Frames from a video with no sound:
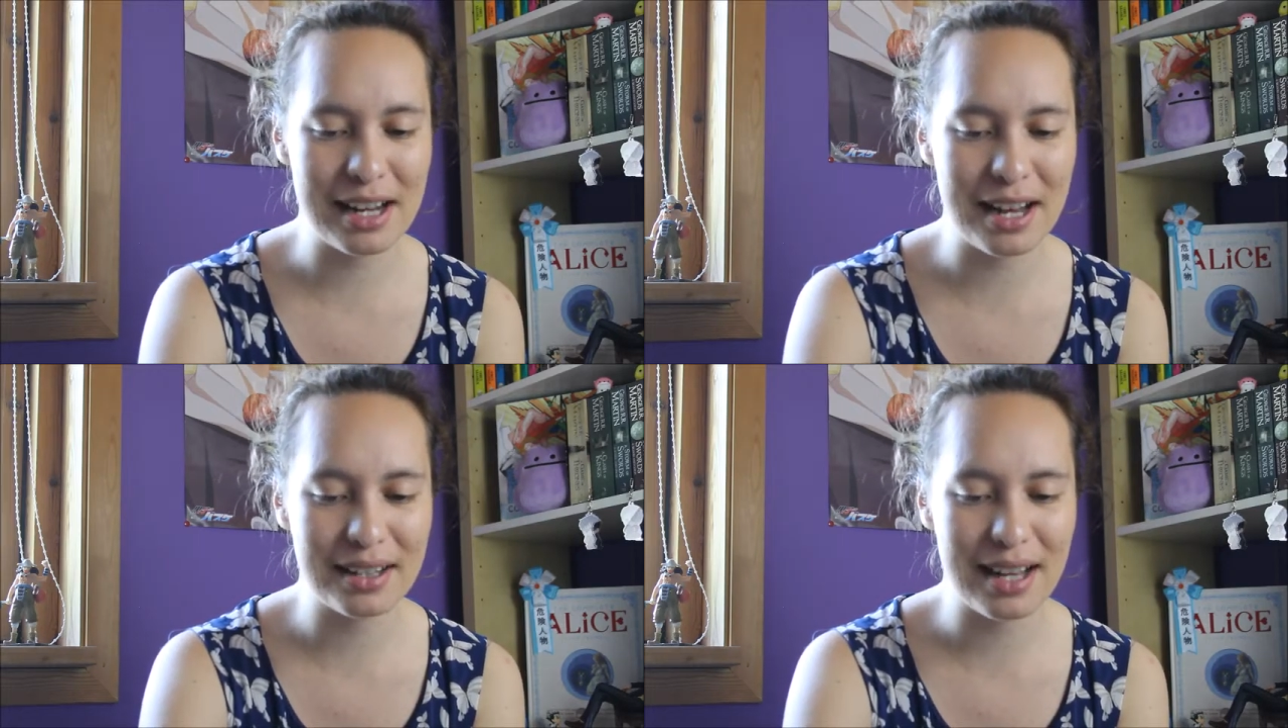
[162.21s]

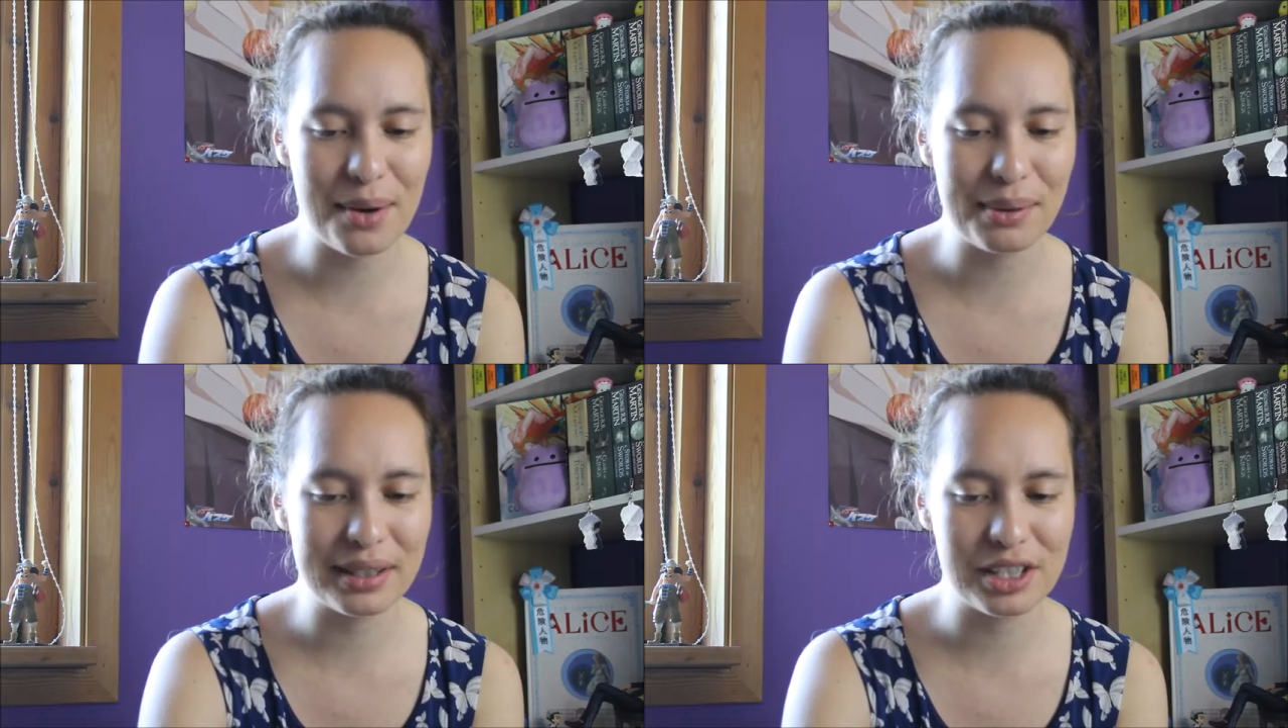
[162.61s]

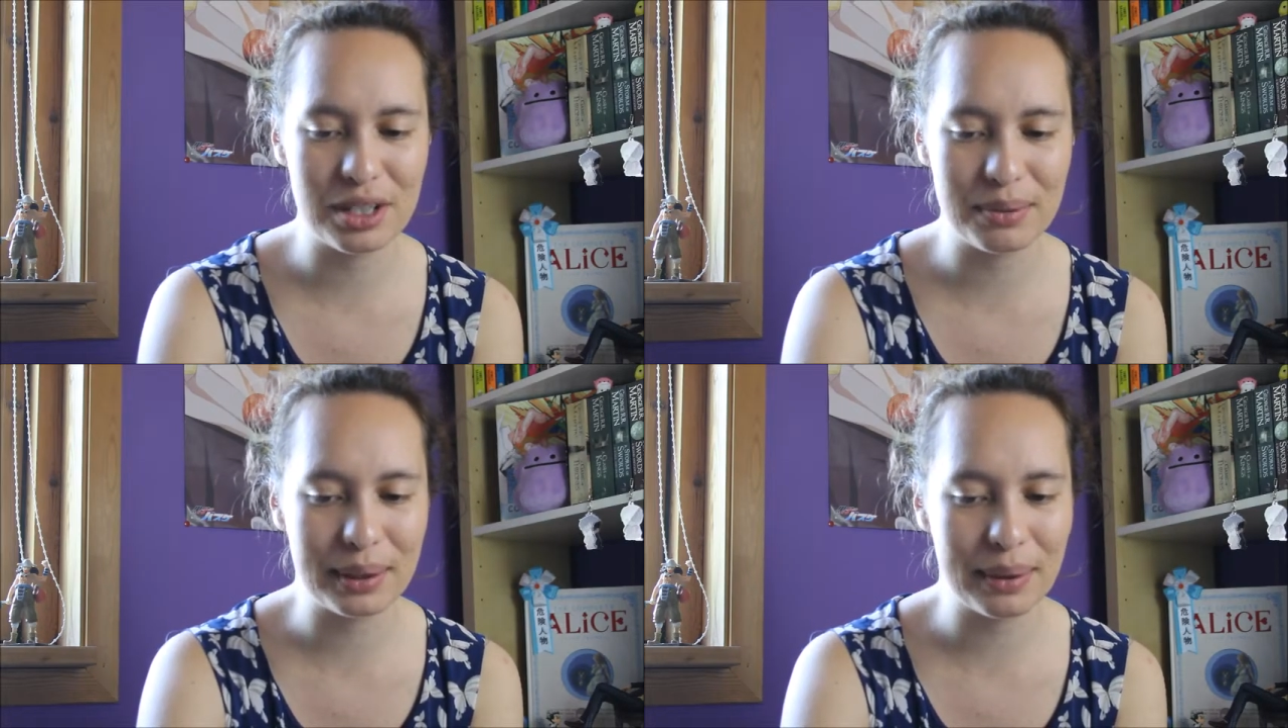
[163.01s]

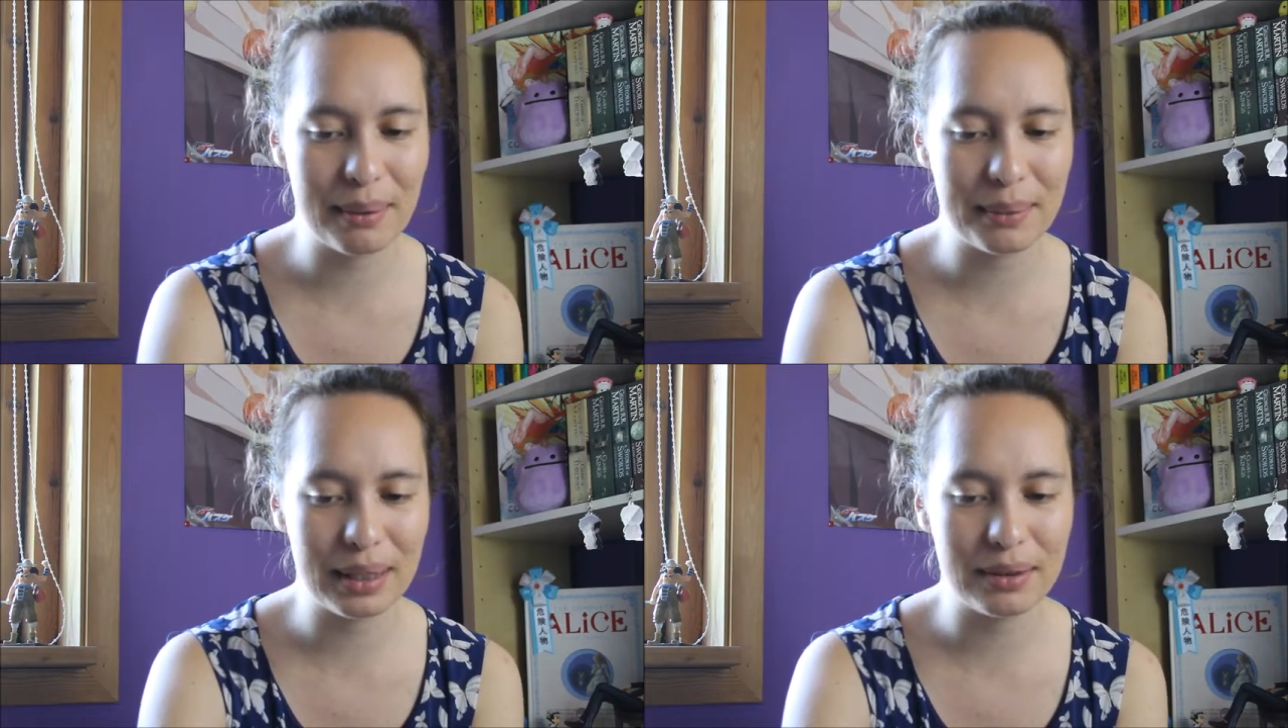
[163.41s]
Kawashi
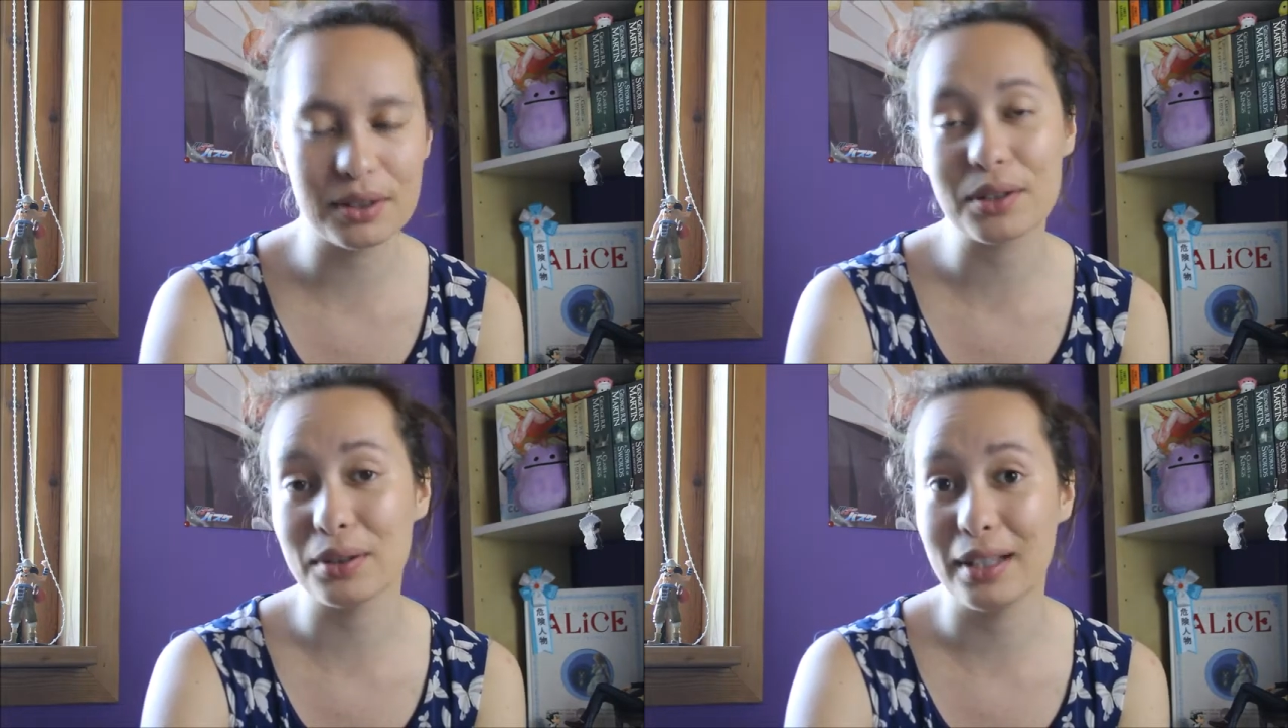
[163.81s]
Kolo?
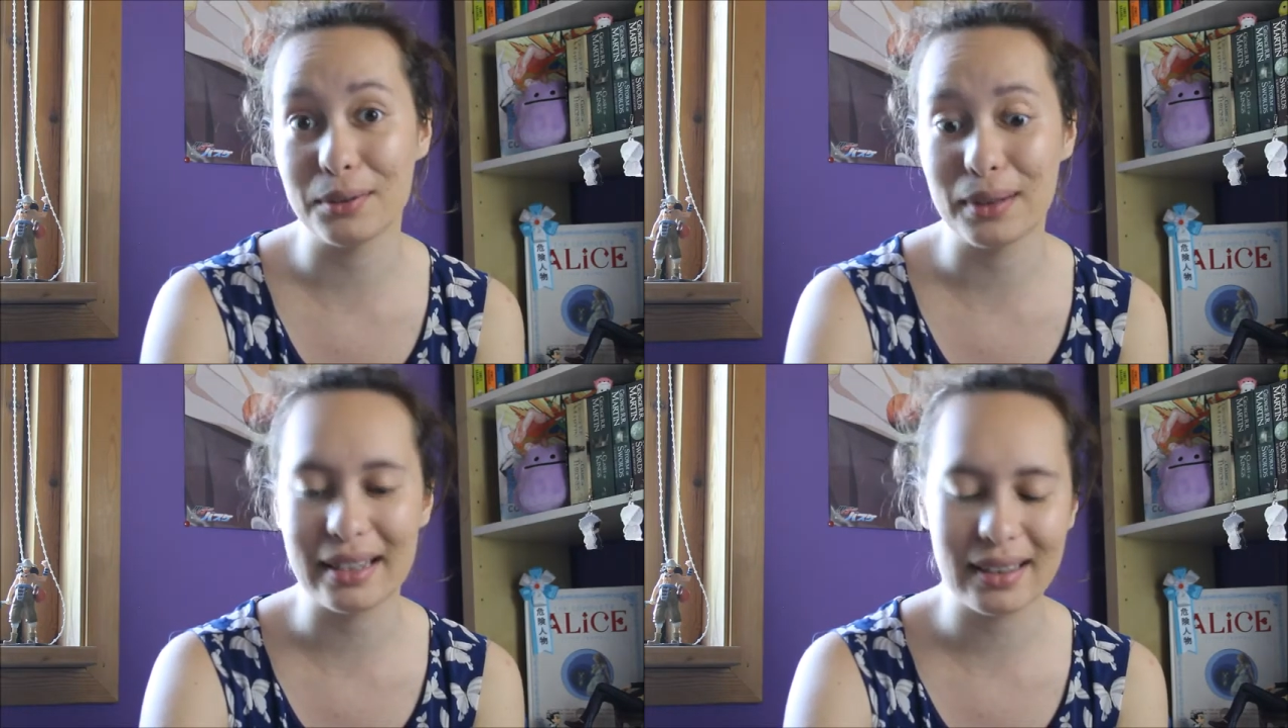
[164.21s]
The girl I
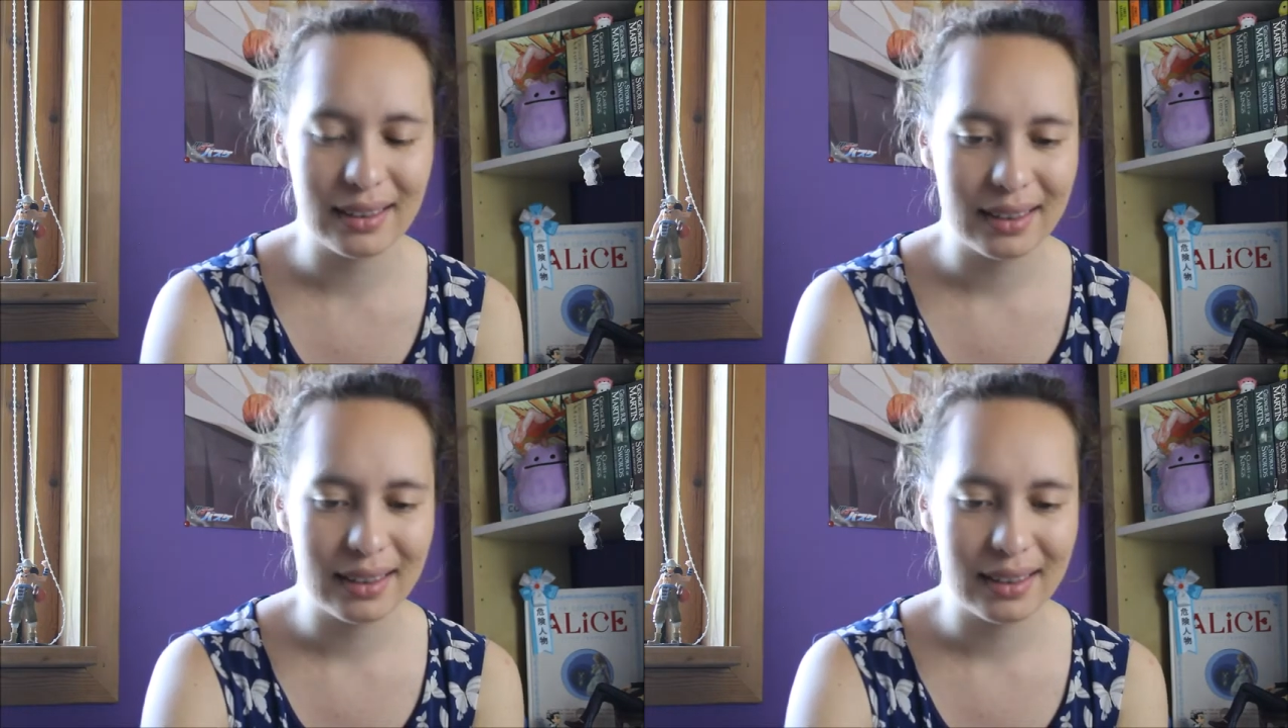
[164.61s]
don't like.